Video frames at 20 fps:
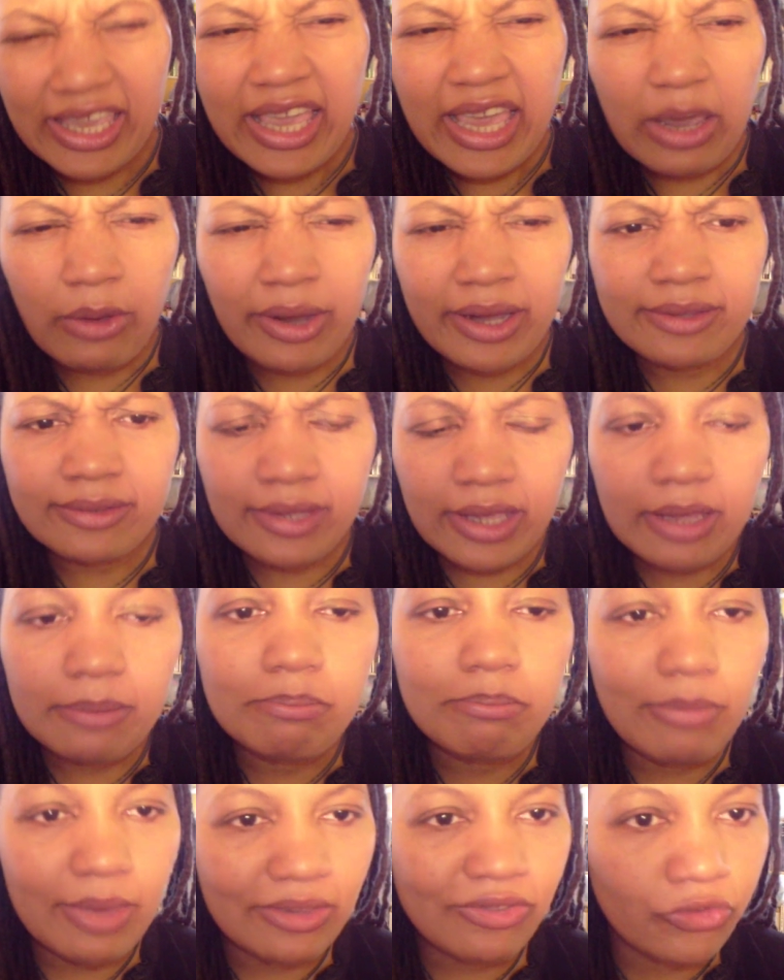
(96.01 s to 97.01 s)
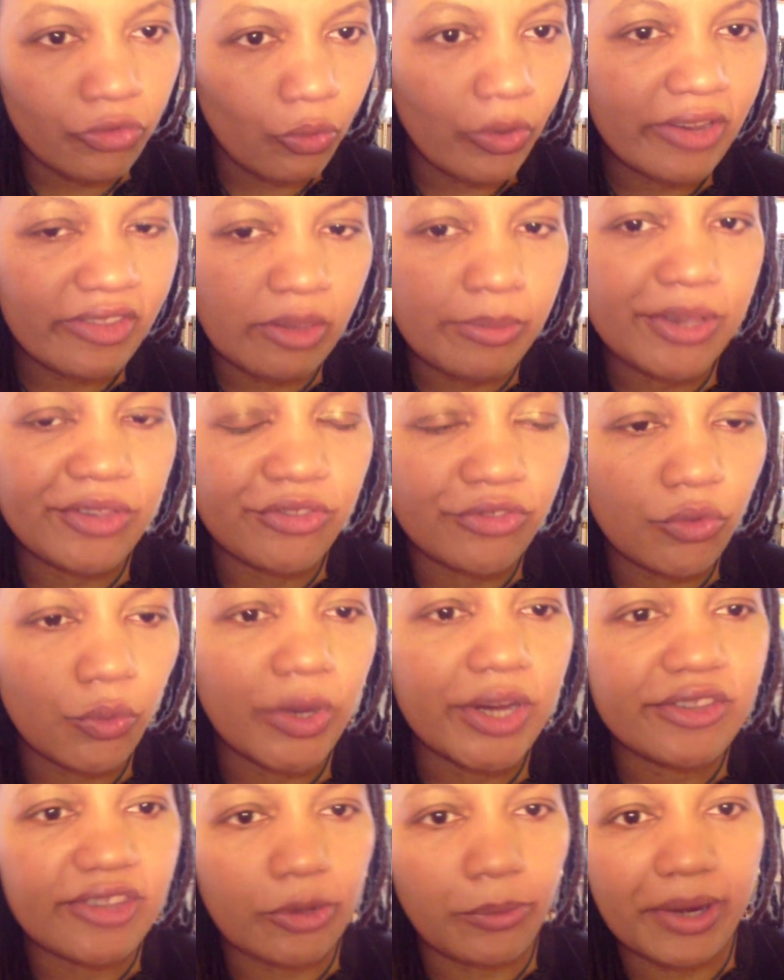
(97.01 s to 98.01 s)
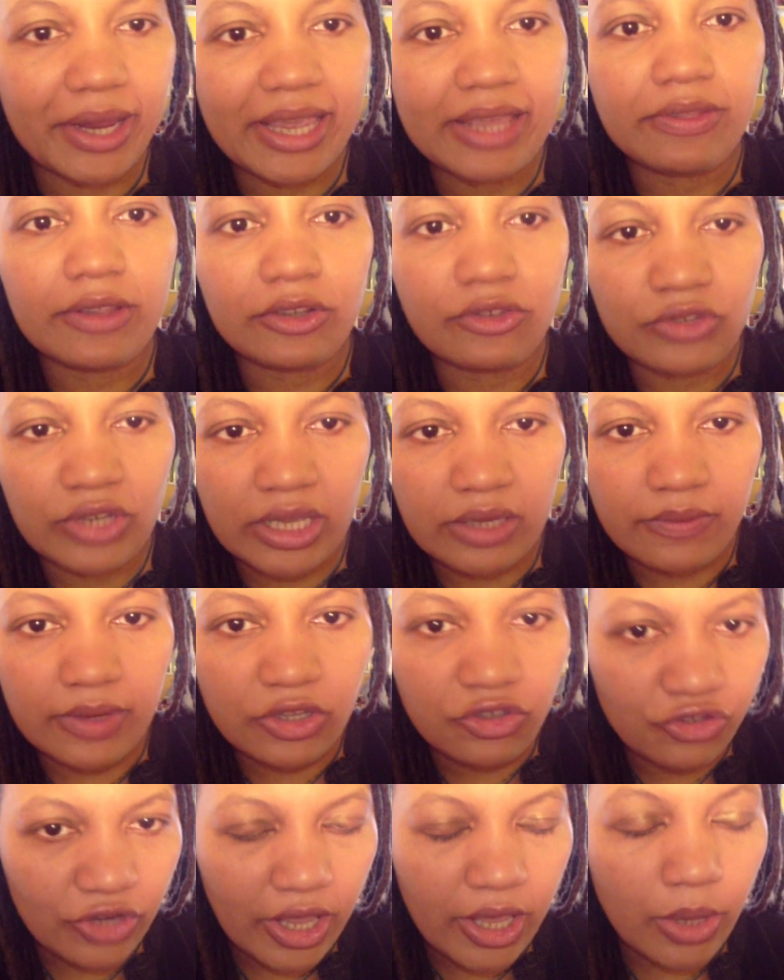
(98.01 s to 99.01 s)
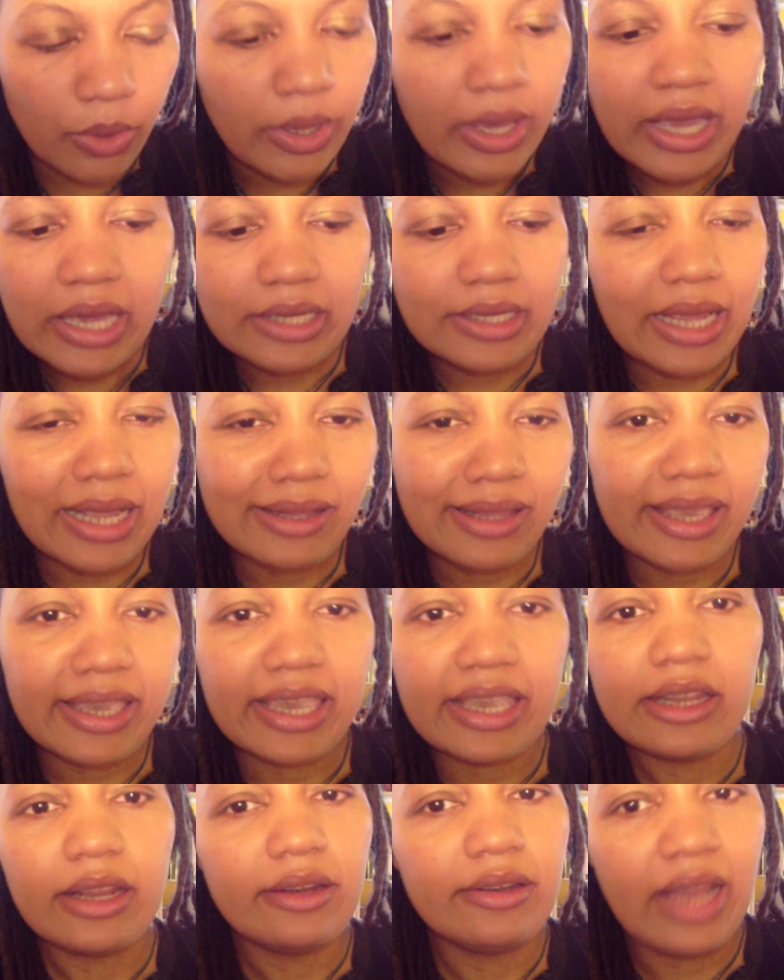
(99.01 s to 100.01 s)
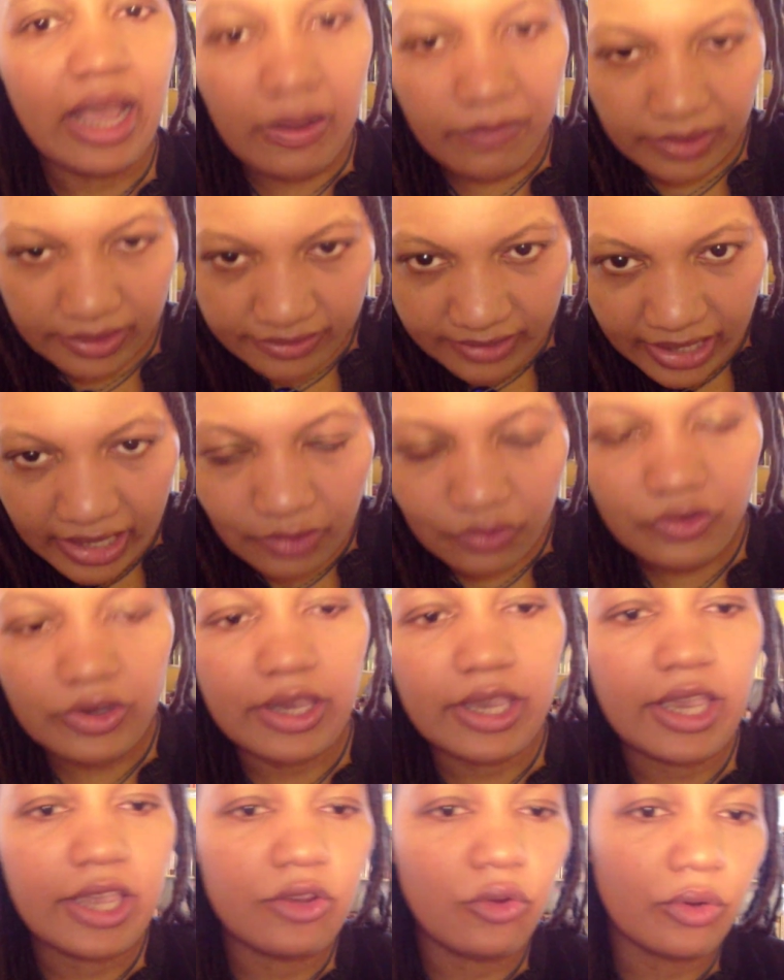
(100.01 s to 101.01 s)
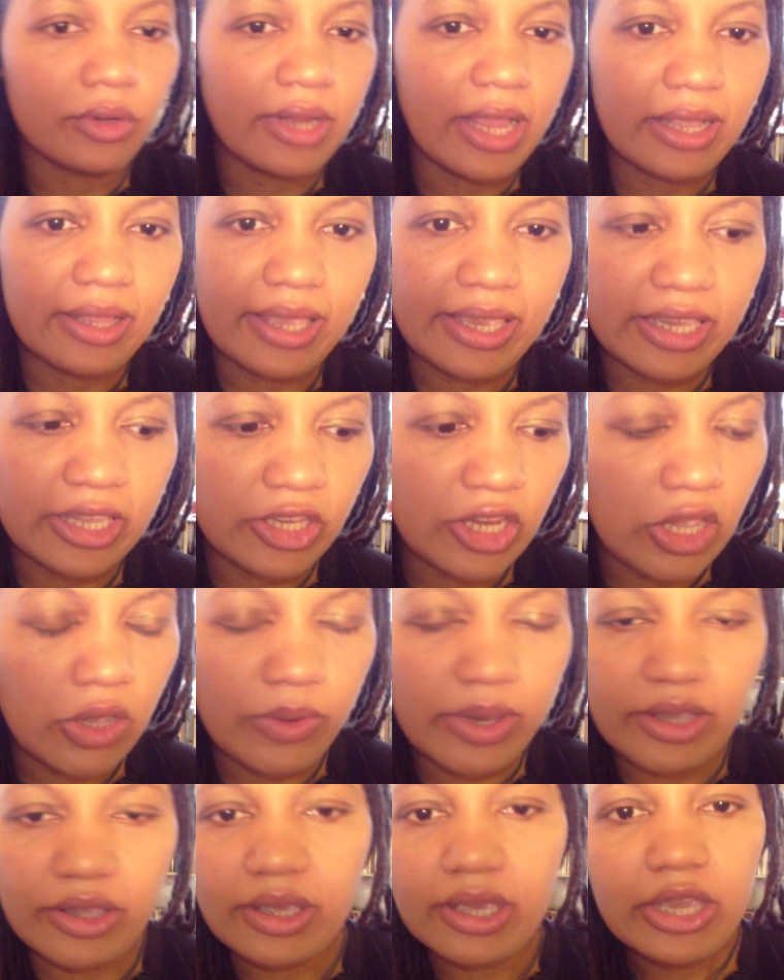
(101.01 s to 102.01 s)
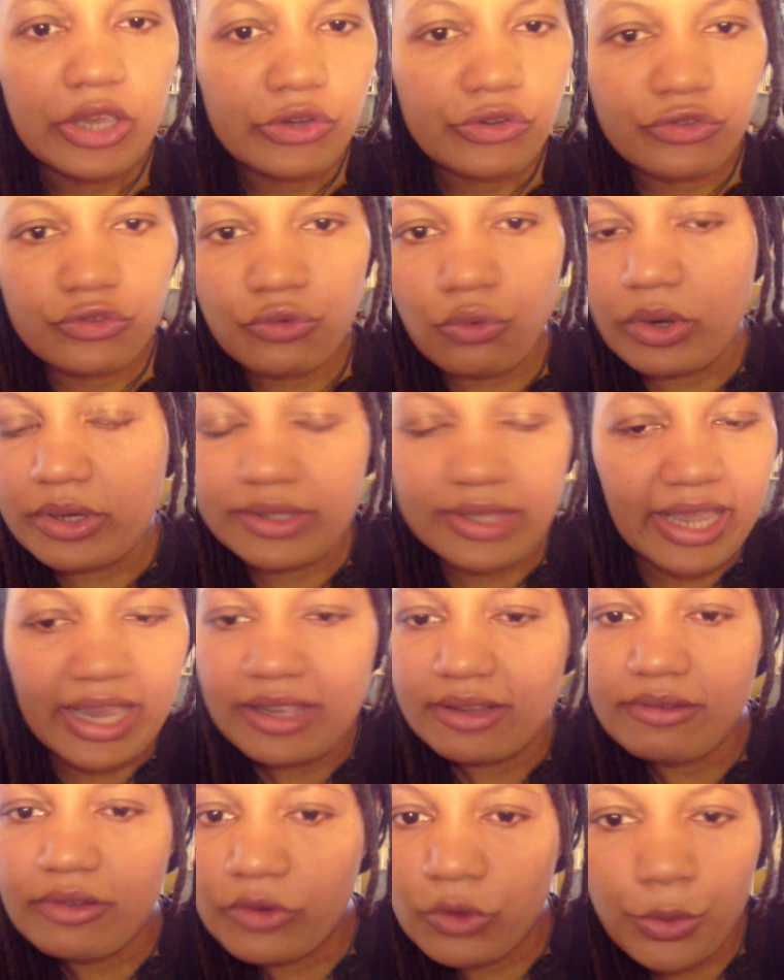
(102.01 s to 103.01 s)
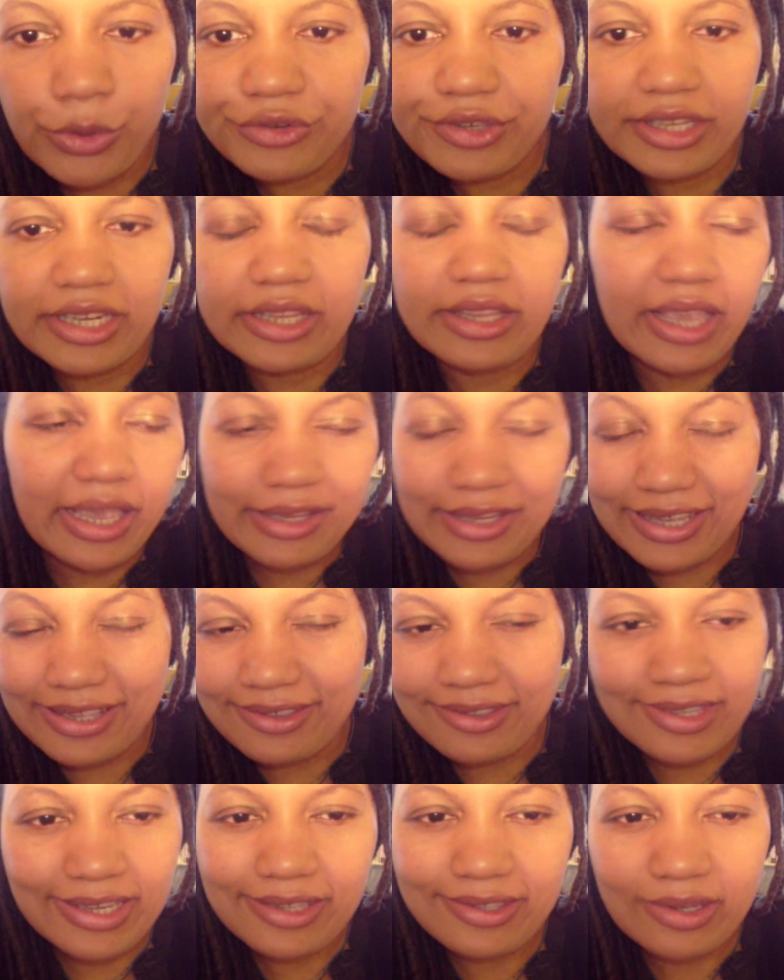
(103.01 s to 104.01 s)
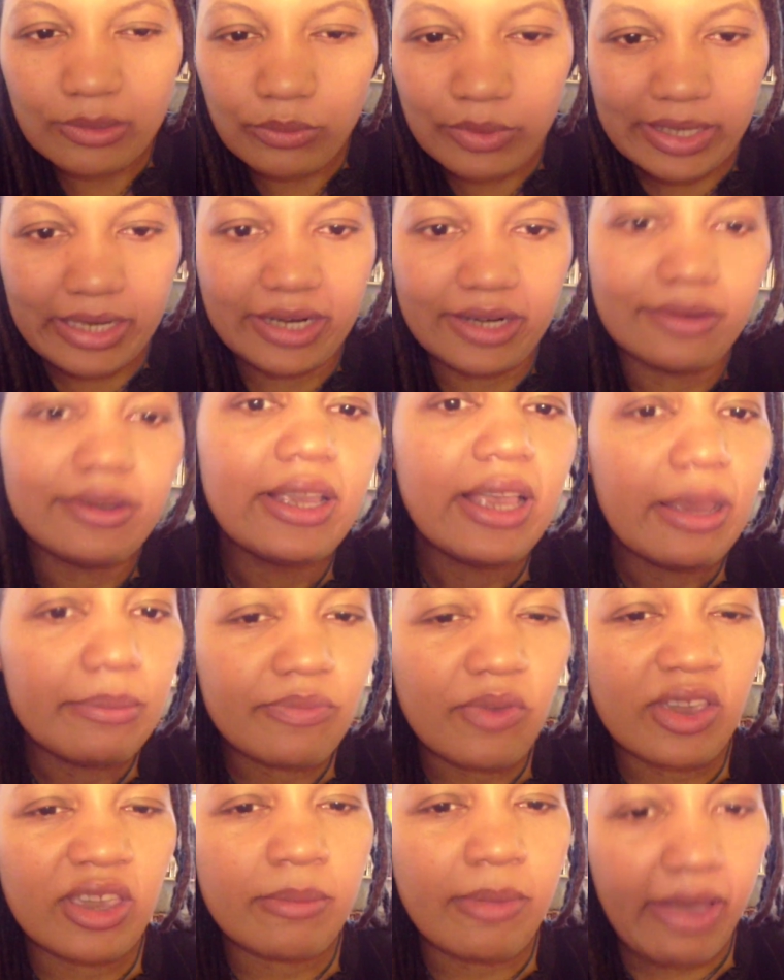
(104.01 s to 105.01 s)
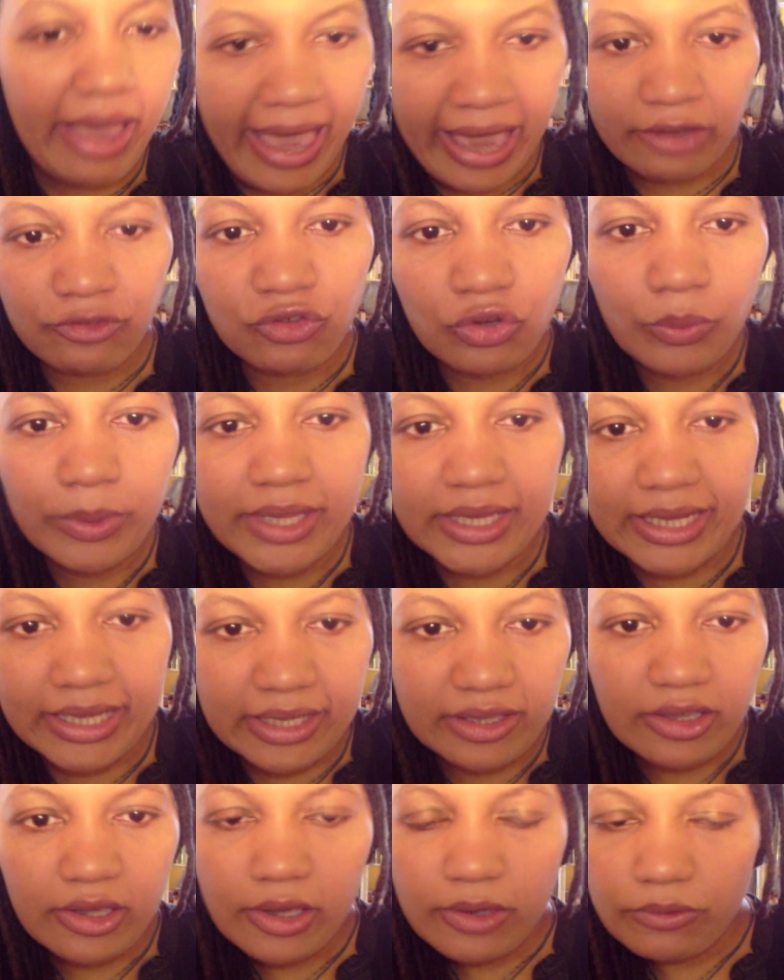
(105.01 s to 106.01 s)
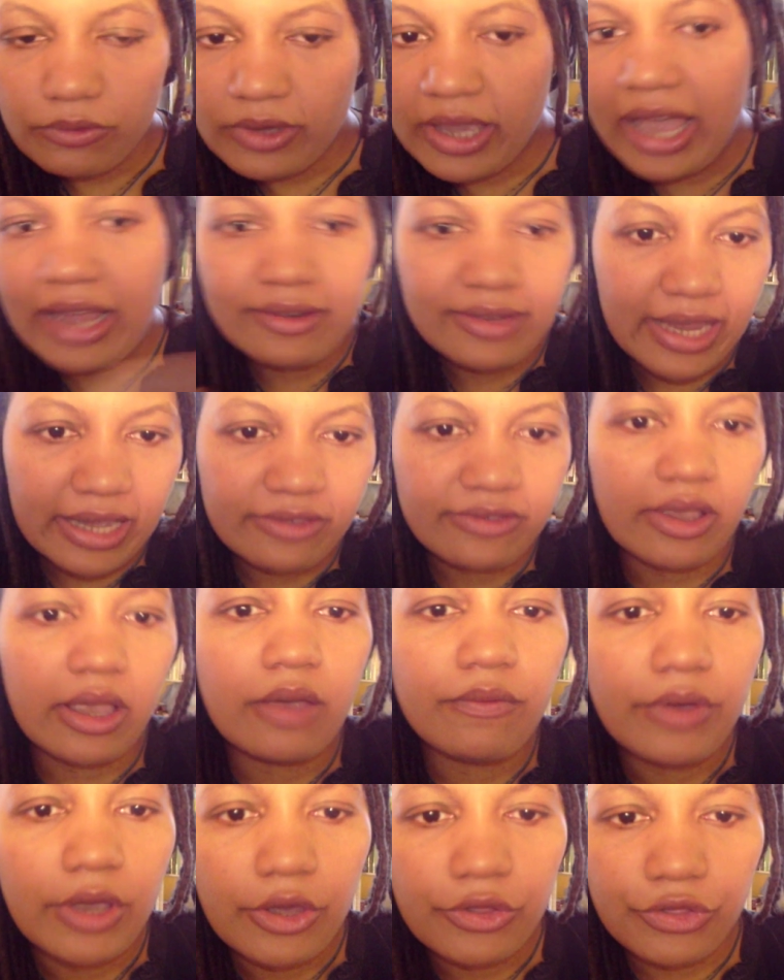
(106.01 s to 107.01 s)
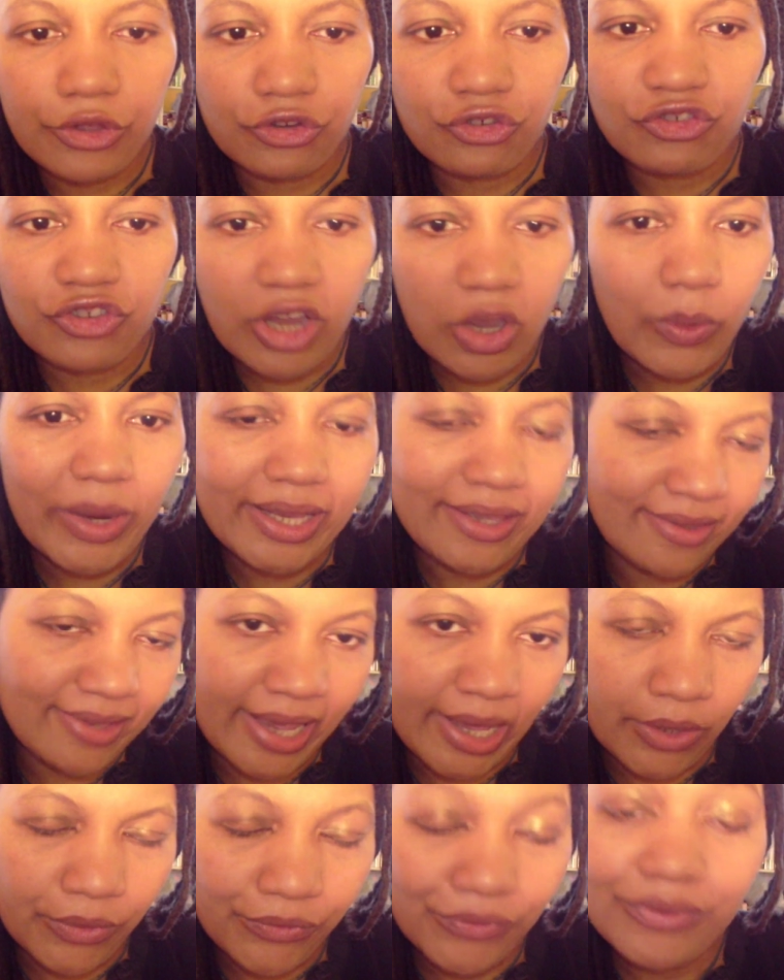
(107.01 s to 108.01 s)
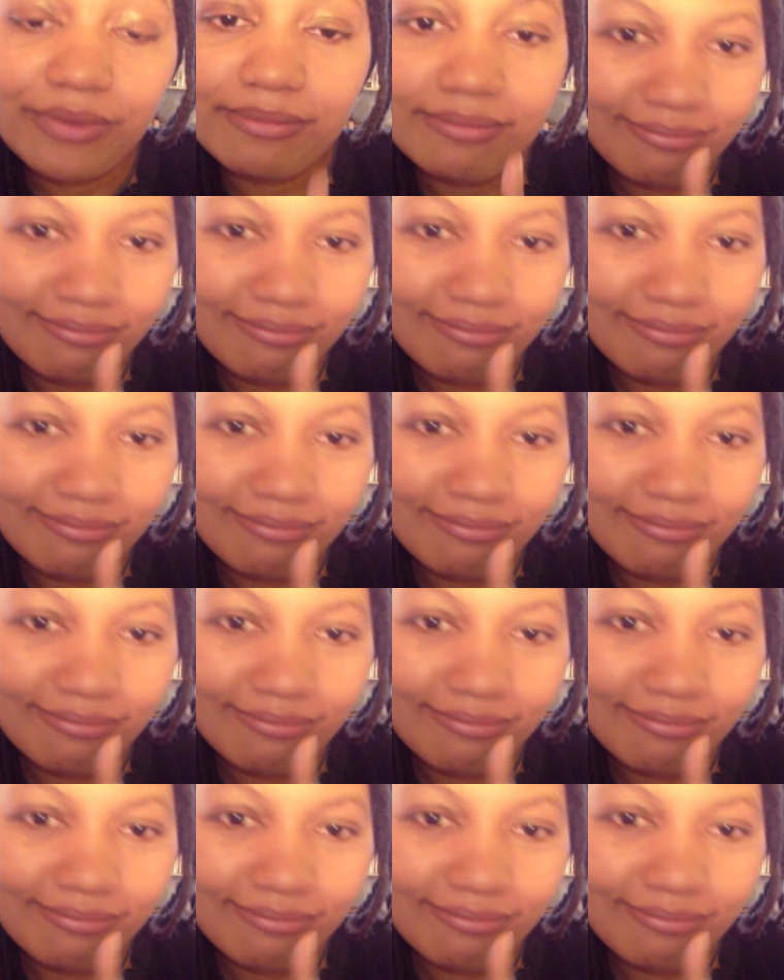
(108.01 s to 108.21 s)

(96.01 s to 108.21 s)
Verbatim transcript: When I say missed stories, I mean stories that were in the TV show, not like in a novelization or not like, you know, a short that, of course, I didn't, I didn't see somewhere. I'm talking about actual within the context of the show itself.